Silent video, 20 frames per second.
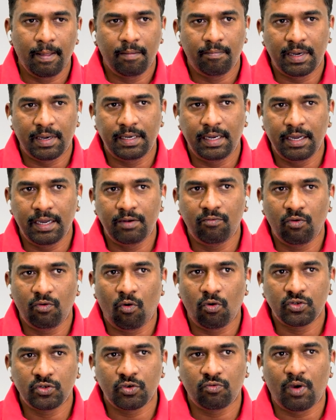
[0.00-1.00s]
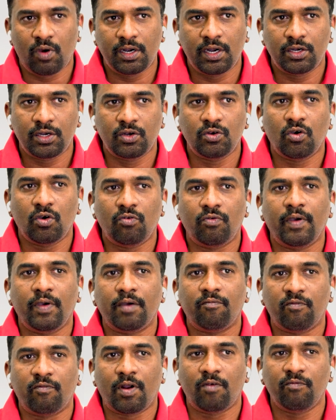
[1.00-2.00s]
but they also wanted to know
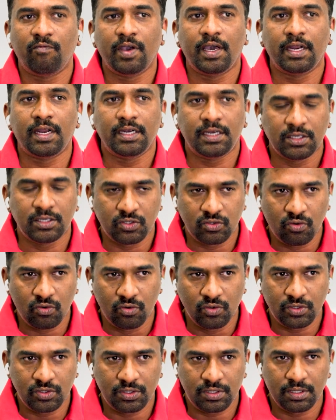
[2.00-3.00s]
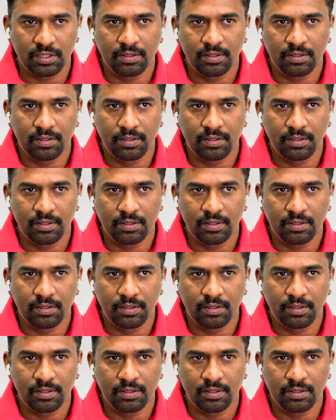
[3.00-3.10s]
from where it is sourced.